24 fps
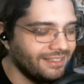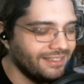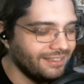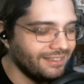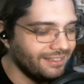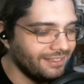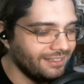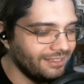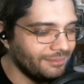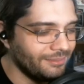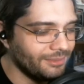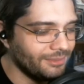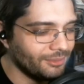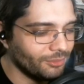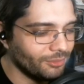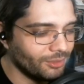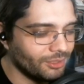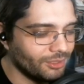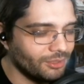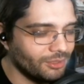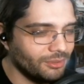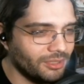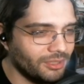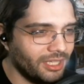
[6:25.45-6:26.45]
and
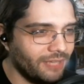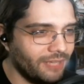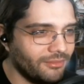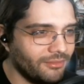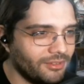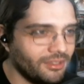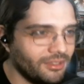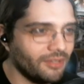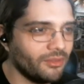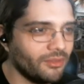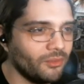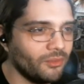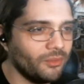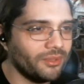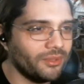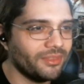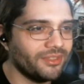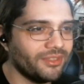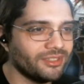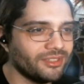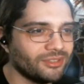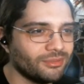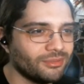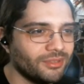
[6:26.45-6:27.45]
we're have another one
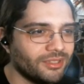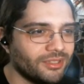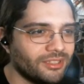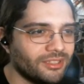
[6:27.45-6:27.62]
this week.